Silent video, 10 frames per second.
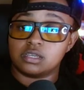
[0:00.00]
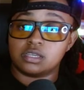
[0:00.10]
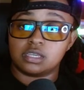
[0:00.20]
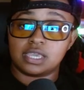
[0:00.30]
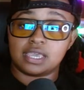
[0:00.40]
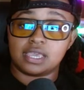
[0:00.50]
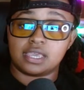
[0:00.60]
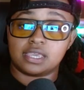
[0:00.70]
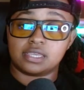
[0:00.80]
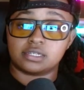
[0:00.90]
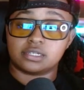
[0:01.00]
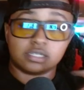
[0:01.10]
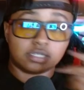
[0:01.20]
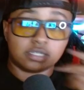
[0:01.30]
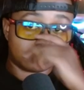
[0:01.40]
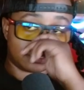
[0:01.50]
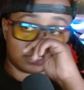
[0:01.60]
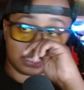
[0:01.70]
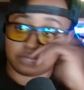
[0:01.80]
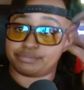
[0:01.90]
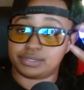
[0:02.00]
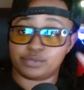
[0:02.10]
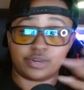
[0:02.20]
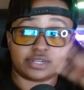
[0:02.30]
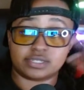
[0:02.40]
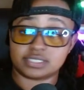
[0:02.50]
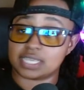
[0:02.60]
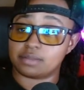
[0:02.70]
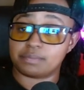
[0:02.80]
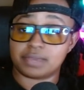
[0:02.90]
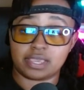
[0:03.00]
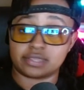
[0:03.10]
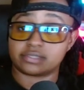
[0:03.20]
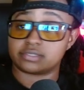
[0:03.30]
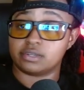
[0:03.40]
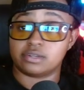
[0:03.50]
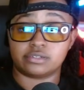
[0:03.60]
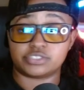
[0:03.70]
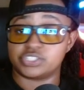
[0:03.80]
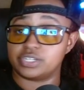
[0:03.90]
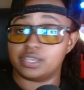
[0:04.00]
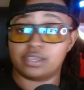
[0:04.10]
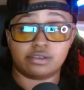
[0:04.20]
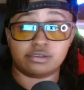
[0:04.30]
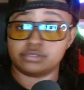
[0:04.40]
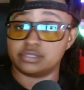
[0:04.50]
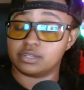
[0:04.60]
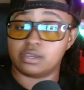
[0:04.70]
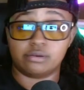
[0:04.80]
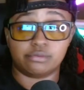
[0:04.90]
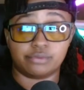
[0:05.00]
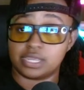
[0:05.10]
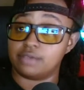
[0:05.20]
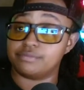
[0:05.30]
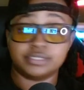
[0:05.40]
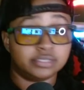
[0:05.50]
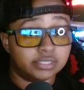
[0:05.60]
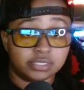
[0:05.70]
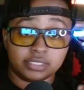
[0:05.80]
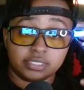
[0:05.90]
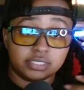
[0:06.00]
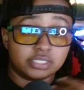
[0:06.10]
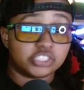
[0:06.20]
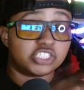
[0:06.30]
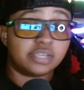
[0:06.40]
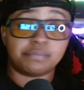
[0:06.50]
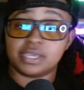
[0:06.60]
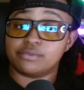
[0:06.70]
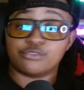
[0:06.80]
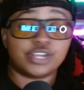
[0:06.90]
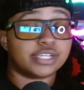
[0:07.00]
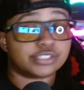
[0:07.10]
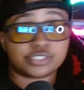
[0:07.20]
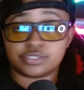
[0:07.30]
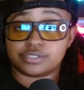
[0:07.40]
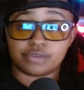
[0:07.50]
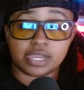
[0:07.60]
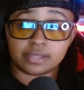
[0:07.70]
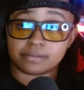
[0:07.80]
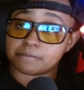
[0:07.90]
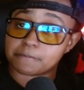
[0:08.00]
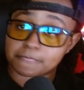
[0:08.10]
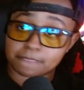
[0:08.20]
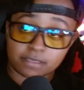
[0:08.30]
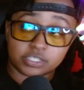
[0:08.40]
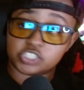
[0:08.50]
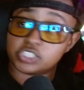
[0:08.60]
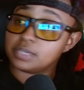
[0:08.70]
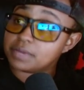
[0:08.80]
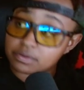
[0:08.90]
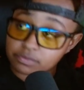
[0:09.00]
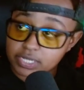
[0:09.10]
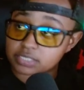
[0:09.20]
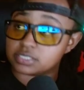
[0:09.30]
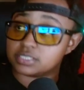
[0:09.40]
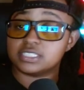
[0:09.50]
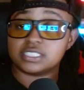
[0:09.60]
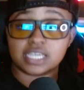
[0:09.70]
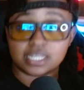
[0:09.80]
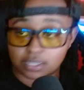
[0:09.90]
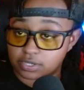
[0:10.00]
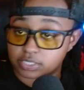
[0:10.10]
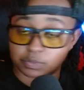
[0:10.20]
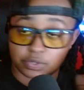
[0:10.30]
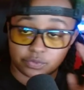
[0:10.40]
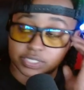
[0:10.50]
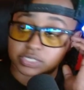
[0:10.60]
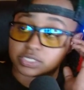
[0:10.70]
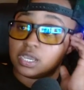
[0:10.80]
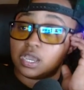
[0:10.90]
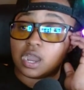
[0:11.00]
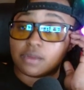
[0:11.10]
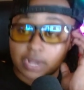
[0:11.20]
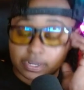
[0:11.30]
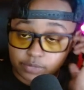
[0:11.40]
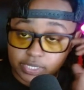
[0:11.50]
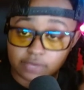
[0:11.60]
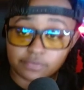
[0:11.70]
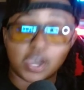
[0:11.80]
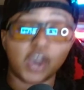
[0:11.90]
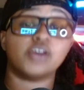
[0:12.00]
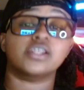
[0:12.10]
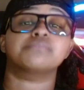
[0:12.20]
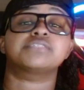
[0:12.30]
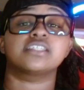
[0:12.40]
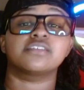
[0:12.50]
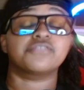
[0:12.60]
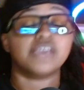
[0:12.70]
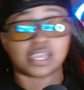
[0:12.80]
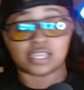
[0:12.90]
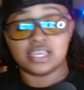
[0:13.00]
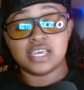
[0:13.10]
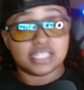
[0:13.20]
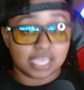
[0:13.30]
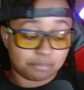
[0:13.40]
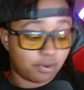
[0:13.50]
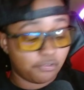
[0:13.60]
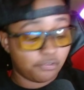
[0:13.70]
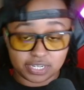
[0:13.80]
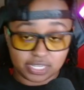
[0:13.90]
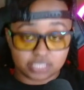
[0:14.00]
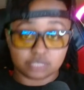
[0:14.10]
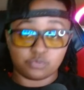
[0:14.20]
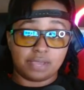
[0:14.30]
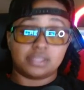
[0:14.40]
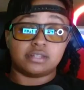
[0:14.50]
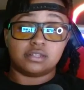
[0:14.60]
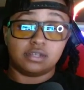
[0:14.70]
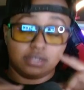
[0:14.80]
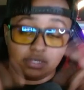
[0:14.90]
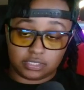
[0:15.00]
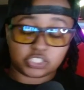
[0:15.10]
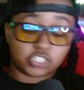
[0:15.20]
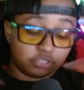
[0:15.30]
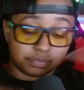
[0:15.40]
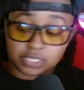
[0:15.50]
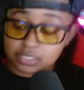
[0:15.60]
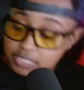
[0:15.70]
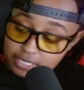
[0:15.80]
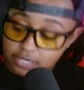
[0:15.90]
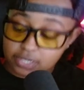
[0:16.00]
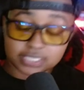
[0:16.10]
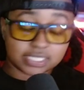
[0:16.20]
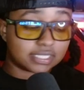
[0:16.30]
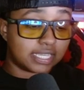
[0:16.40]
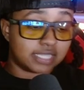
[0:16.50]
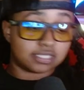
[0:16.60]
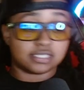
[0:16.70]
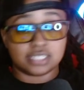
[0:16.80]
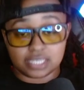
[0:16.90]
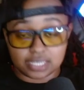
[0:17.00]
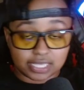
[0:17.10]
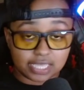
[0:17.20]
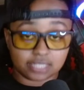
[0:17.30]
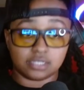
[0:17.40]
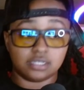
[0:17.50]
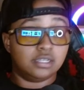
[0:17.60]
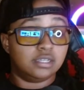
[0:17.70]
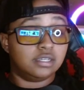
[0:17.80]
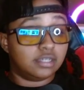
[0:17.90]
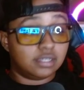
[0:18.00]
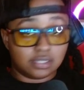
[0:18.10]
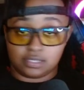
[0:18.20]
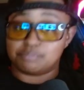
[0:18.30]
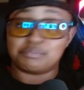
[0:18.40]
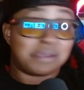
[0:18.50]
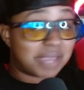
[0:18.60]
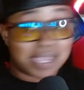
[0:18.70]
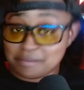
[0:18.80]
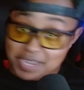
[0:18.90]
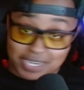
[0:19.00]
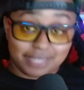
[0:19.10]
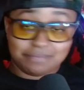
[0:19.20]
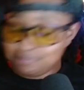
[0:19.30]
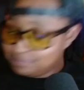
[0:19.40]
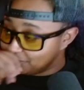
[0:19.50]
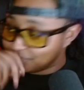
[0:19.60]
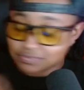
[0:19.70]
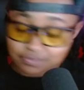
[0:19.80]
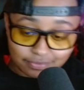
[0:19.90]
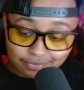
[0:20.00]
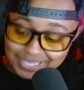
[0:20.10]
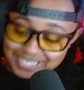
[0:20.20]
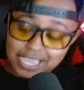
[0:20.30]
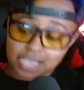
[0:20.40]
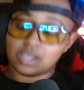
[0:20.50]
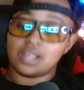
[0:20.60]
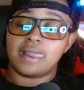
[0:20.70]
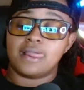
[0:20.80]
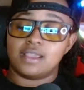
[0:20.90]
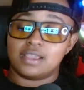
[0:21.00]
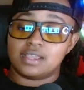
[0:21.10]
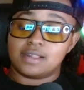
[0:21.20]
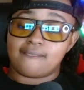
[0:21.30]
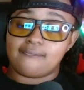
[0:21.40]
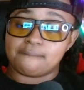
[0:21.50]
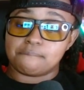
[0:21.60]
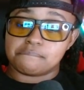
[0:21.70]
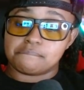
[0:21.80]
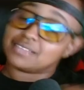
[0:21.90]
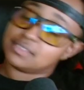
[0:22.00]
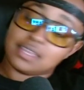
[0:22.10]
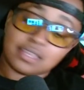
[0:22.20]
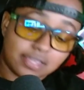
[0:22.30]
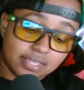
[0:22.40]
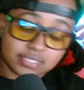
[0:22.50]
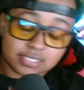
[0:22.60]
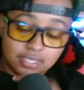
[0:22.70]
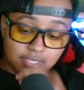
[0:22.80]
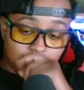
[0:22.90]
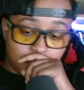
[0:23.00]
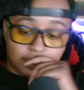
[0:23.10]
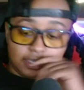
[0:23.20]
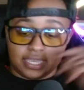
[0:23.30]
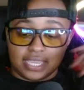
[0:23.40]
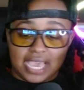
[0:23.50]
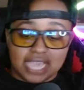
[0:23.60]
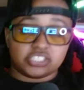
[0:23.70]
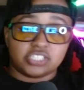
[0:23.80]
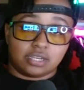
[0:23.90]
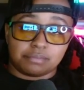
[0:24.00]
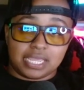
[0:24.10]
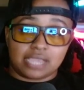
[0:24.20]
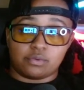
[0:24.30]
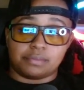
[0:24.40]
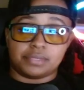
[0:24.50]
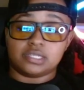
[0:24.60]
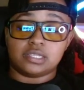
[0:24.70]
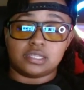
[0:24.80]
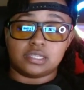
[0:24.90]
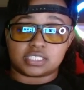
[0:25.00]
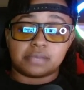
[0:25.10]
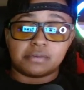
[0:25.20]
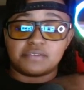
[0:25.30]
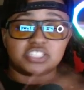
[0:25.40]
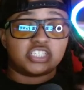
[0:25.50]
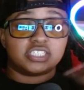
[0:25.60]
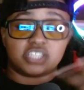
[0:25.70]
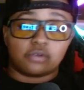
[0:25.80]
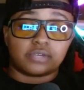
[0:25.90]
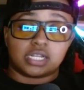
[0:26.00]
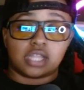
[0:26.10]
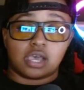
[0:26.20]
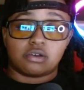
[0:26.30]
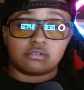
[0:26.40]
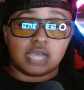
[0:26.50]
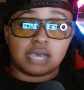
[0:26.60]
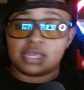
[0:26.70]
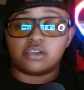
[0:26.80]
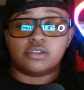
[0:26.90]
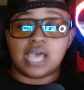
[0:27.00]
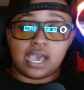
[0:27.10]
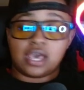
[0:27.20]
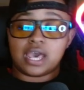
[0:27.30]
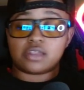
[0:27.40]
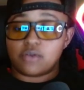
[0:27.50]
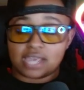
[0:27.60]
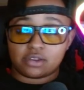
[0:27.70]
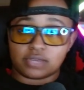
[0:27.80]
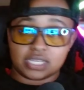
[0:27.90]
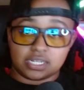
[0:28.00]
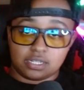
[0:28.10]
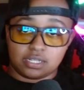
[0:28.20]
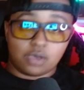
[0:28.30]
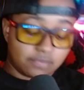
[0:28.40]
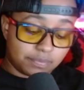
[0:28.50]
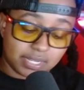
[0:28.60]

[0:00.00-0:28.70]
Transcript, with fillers: and been wearing designer bags, girl, Chanel, you know, whatever. She been rich, right? She been rich. The Taylor Girls been rich. All right, we have caught up to the fact that both of these women, excuse me, Taylor Girls as an entity and Kayla been making money. Now, my thing is, as young black women, some of us just don't get along. I'm not gonna lie. I don't get along with everybody.